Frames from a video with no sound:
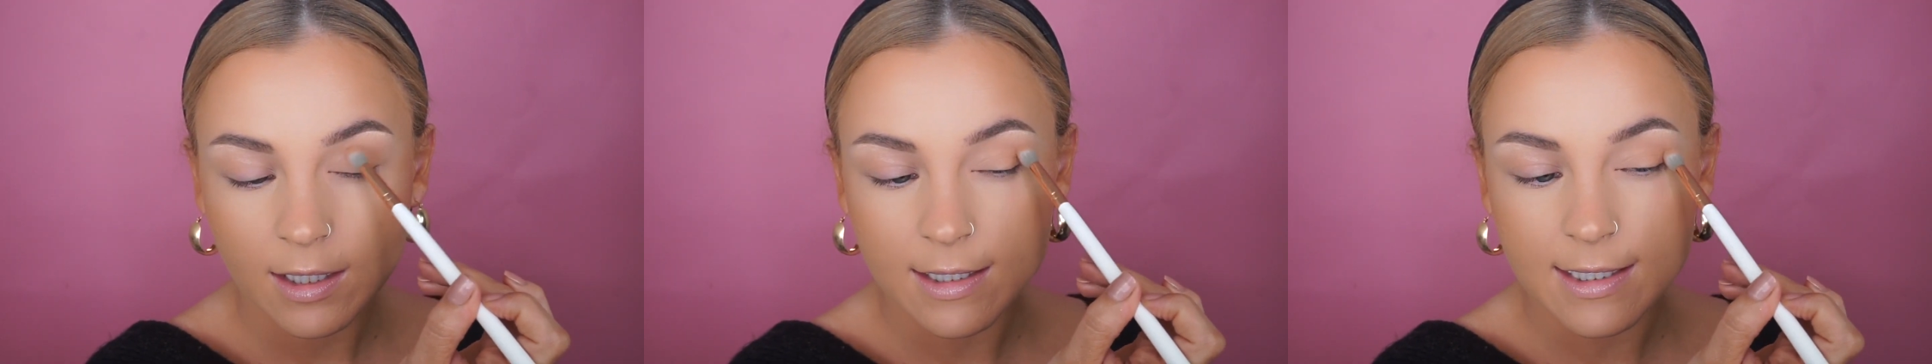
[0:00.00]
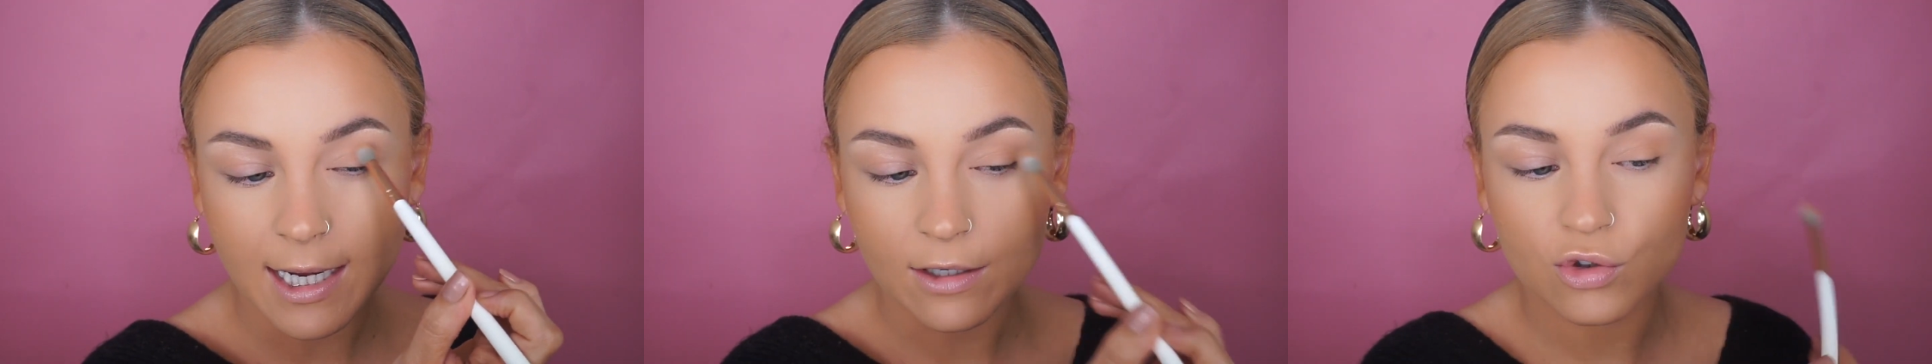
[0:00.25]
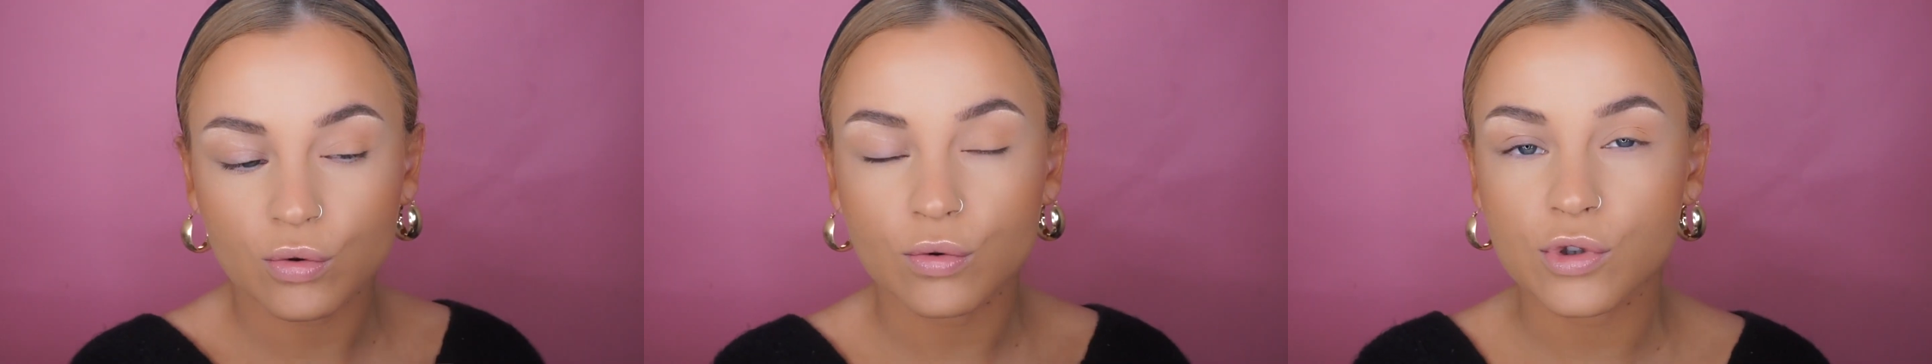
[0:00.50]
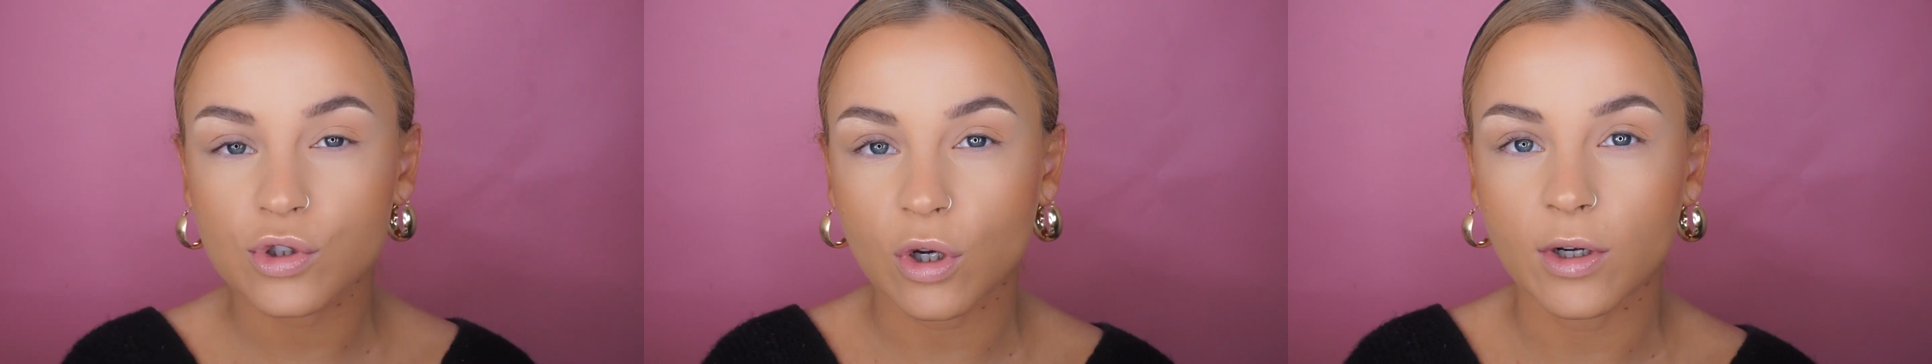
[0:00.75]
natural
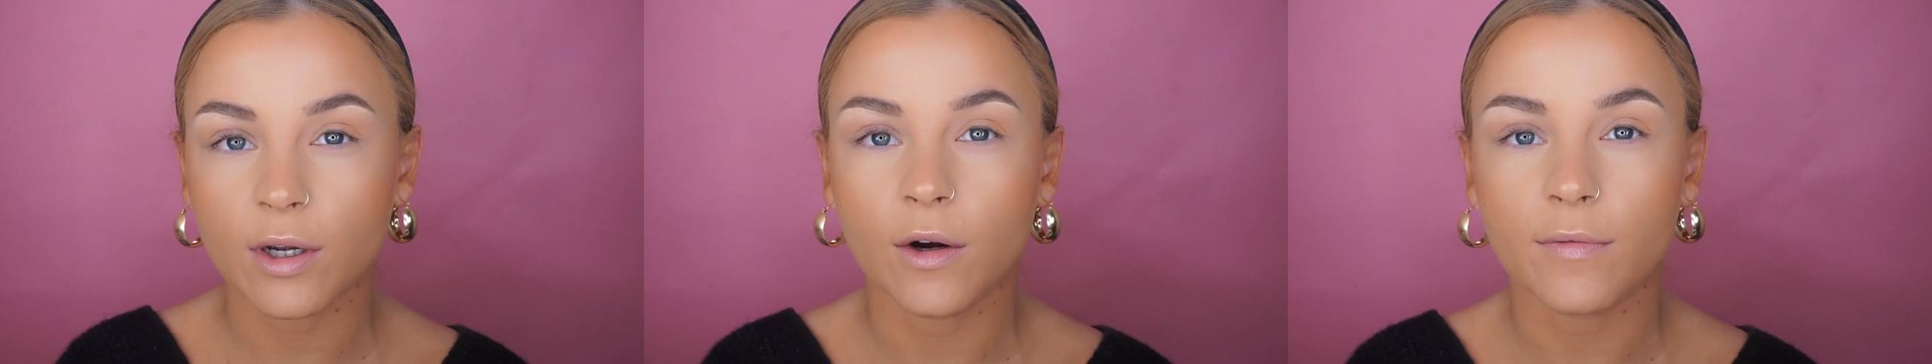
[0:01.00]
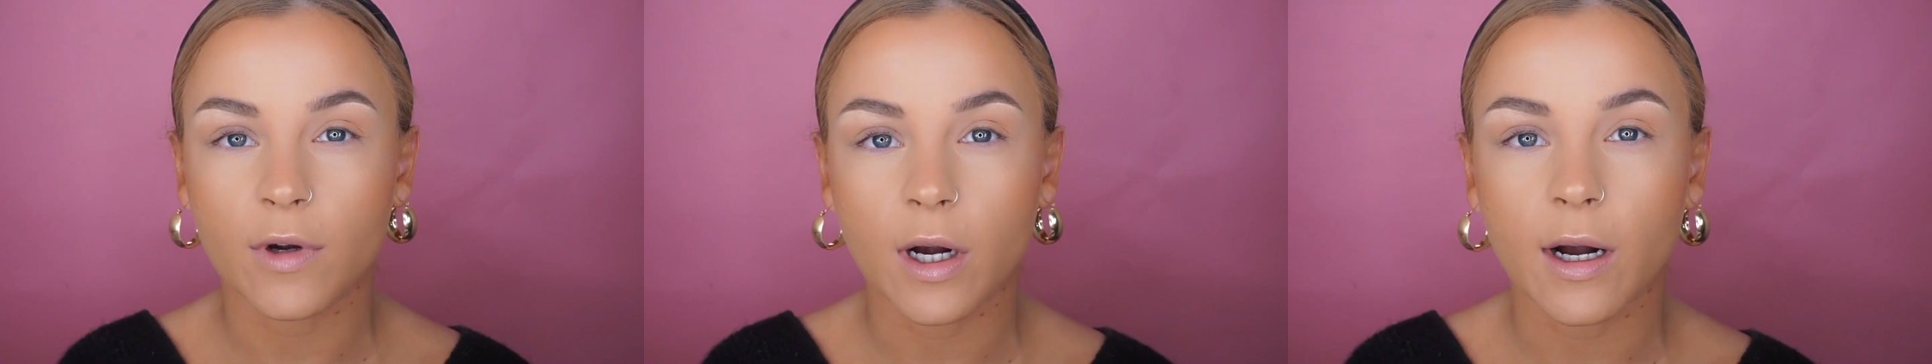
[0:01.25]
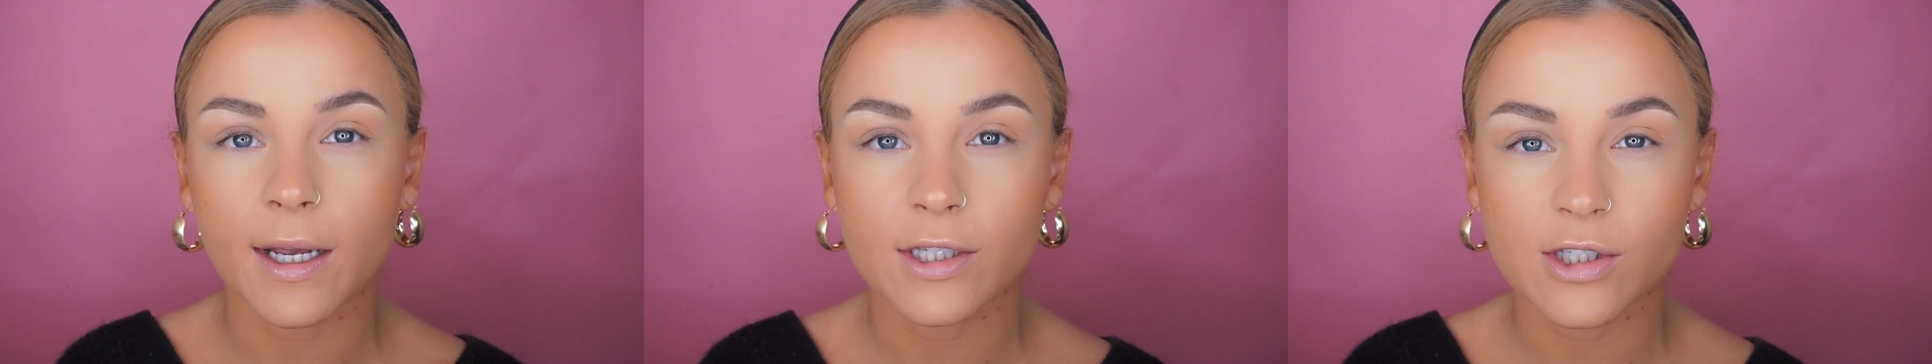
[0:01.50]
socket of our eye.